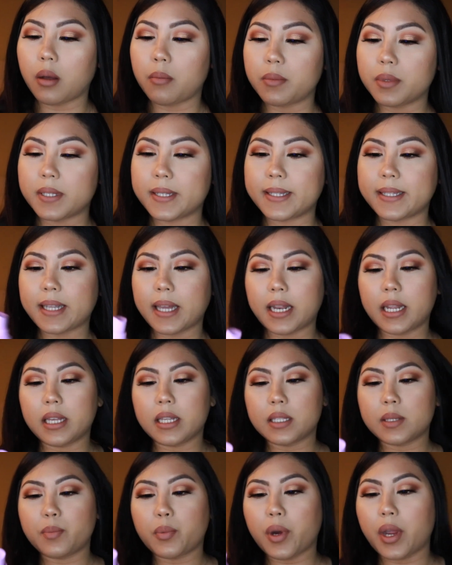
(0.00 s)
setting
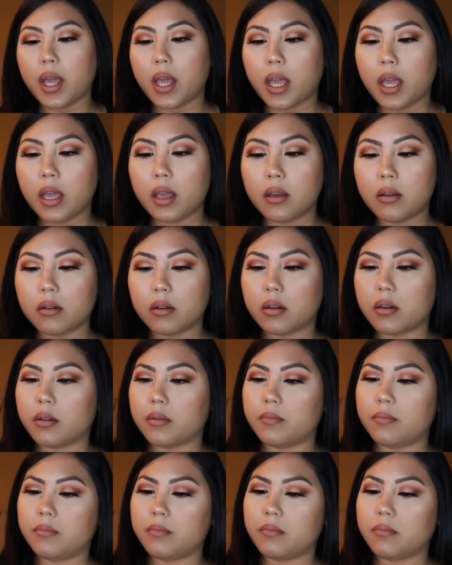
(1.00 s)
spray,
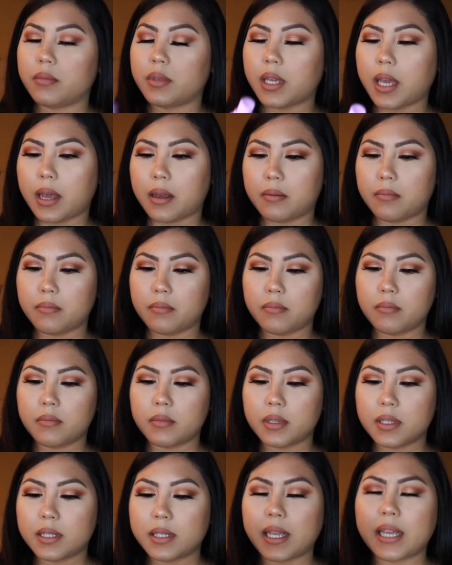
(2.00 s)
or yeah,
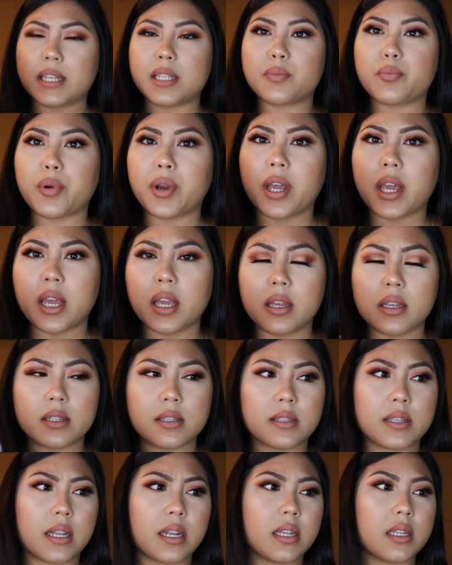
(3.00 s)
stay spray,
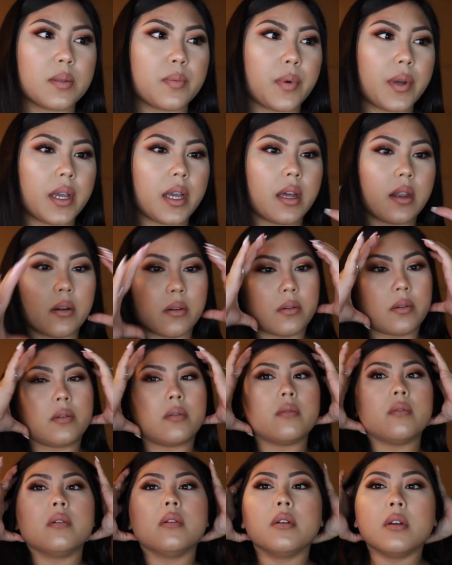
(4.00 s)
setting spray, I don't
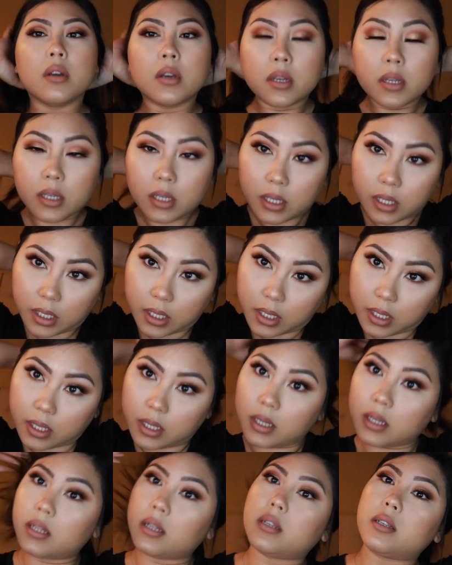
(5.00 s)
know.
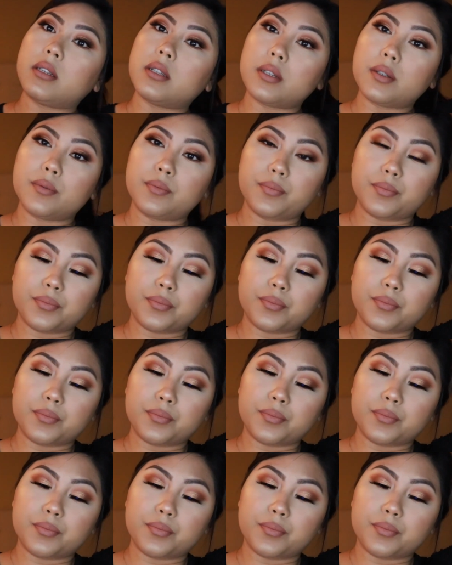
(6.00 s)
And